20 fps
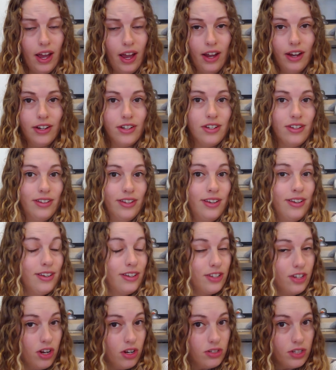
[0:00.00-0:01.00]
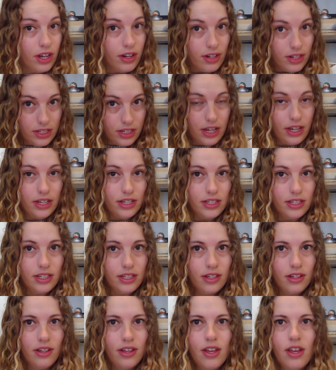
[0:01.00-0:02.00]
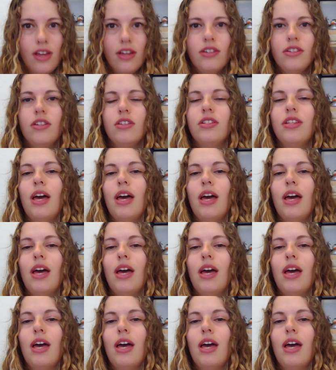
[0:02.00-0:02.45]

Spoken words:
Actually, it turns out it does. Does